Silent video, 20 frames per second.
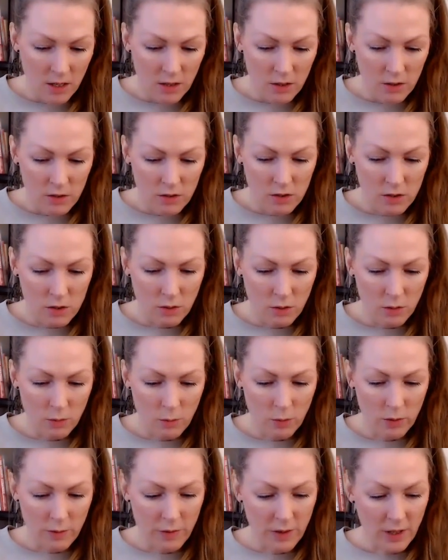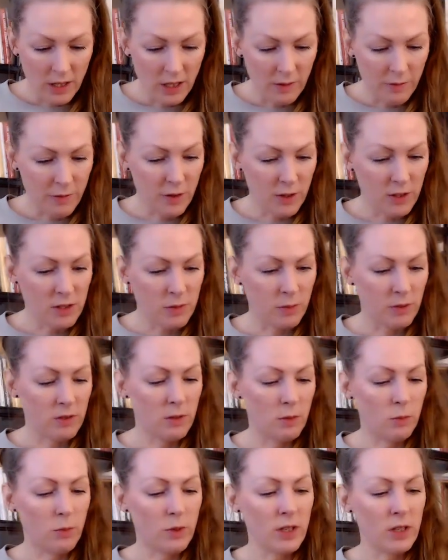So what fell at first was the
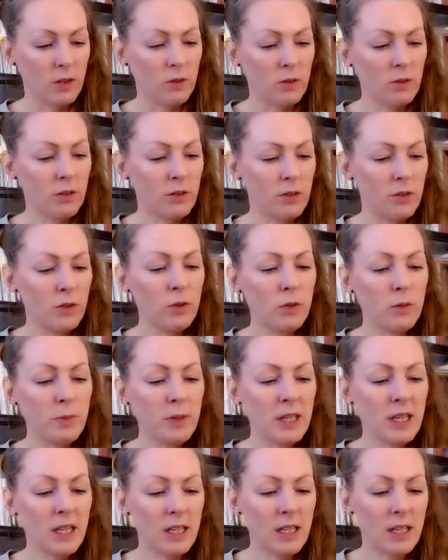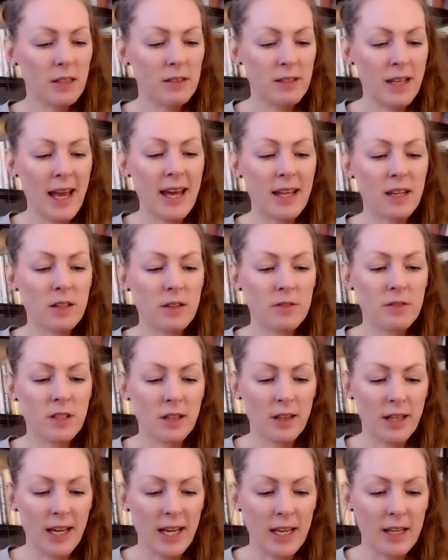wheel. New beginnings, end of
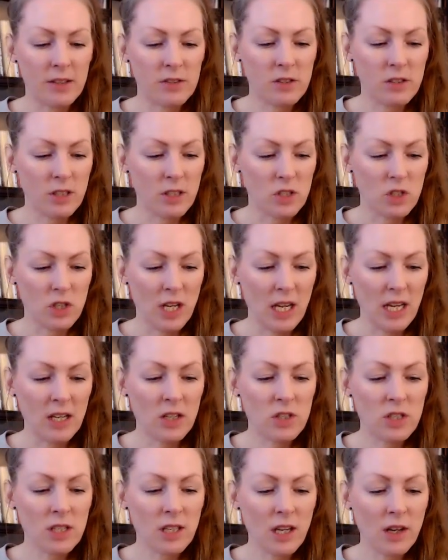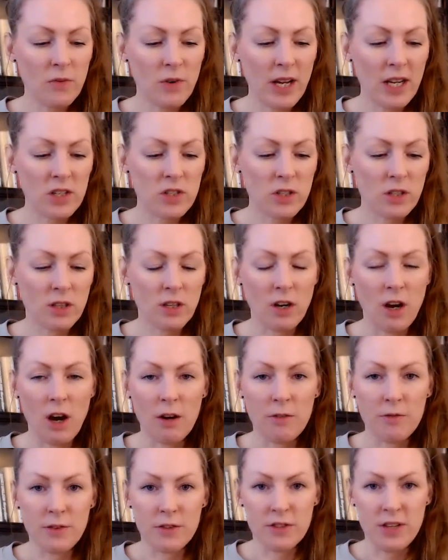delays, a change in direction that
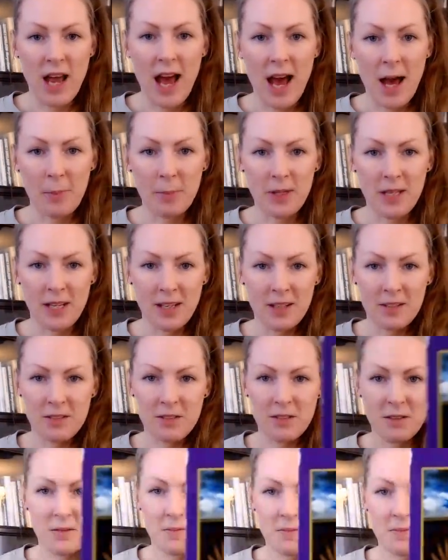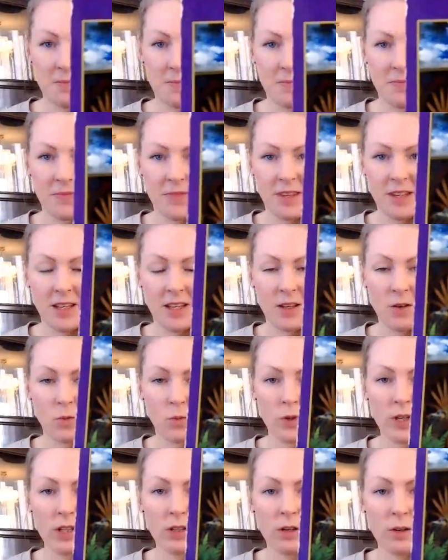offers happiness.
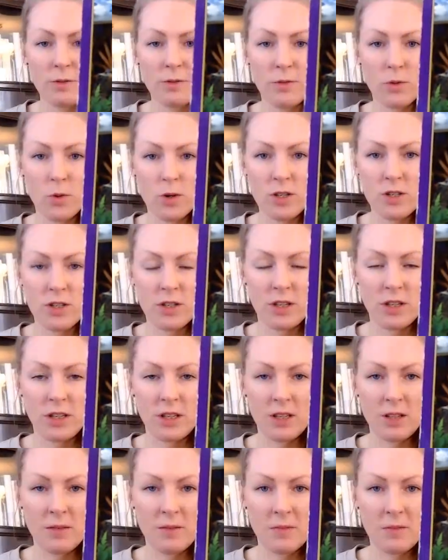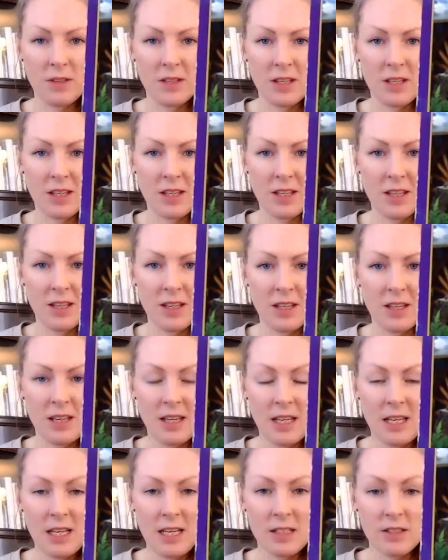Wheel of Fortune.
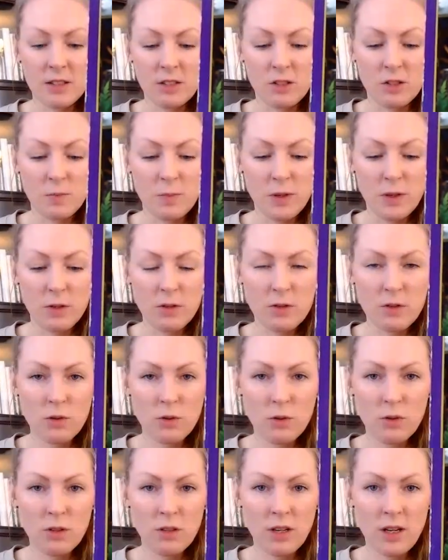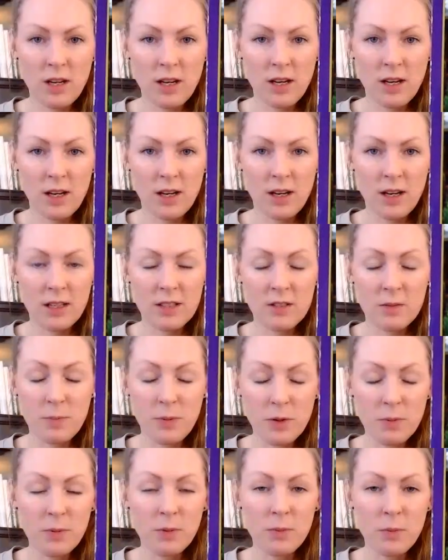It's a spiritual, it's a
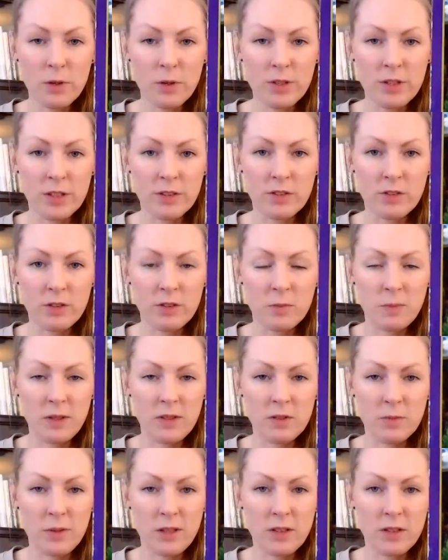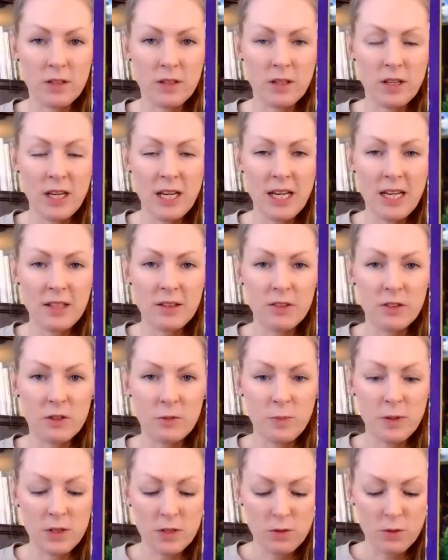purple border. So it speaks about the
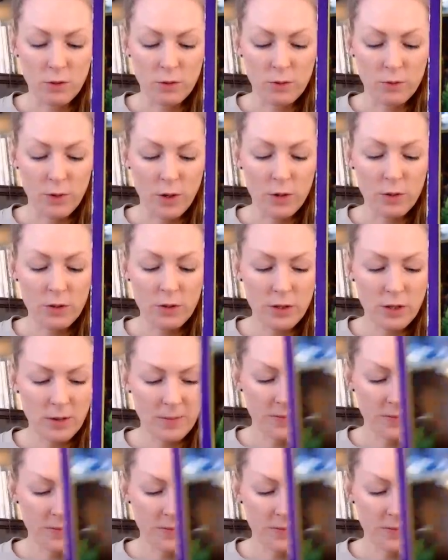spiritual growth.